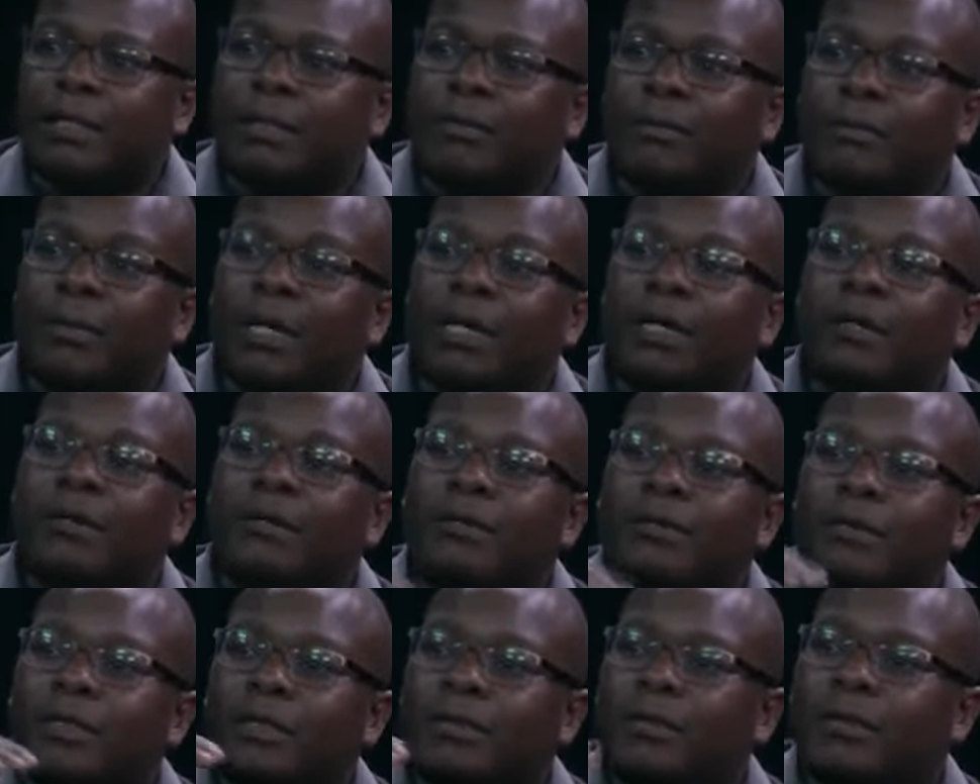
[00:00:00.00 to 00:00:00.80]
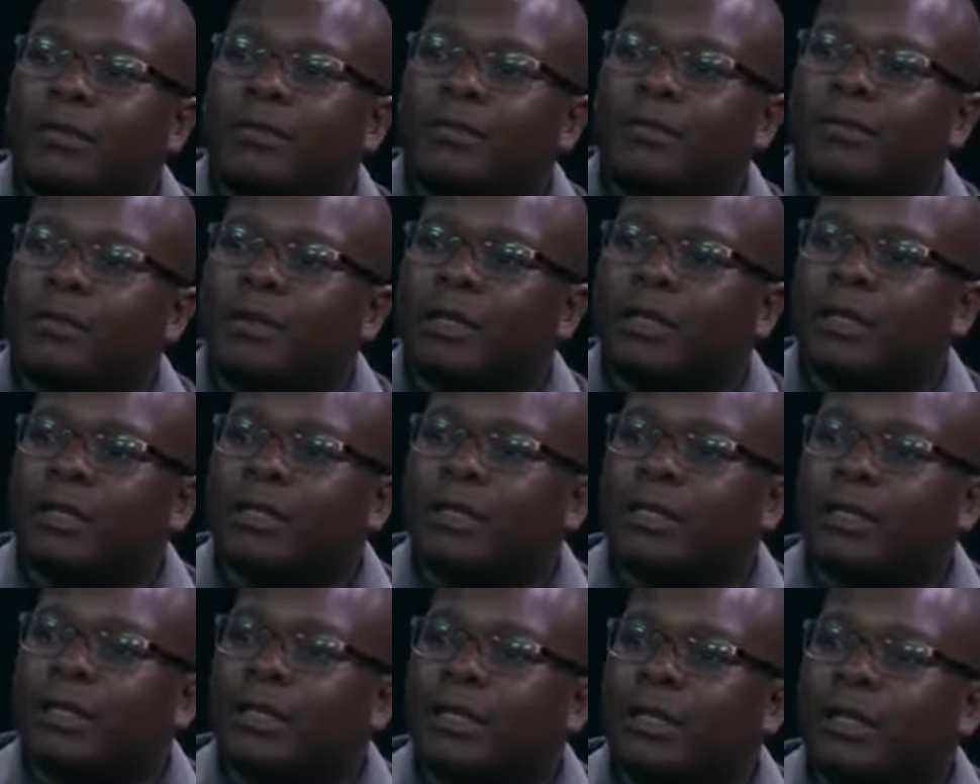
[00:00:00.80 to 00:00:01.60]
macroeconomic
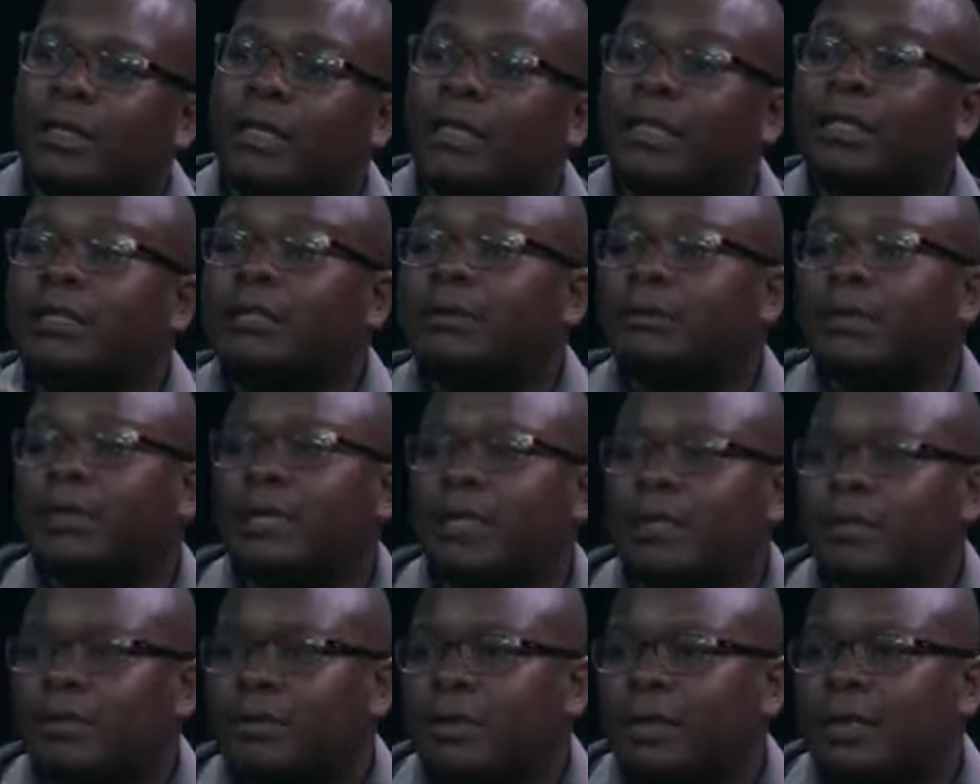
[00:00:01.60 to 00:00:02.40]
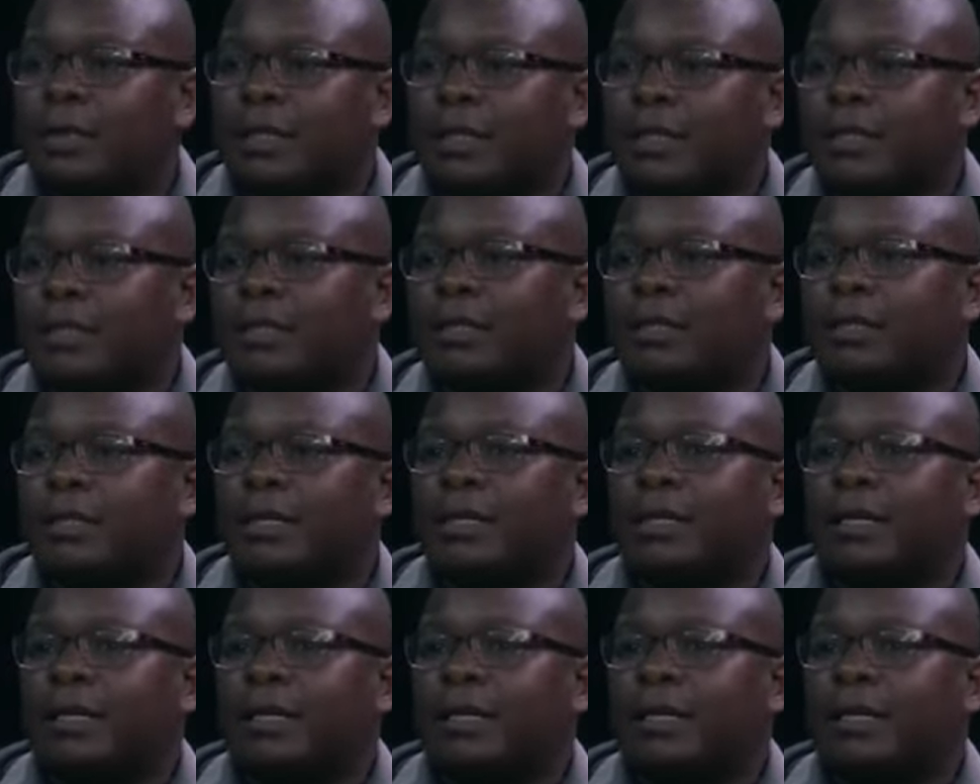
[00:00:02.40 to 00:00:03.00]
issues are concerned,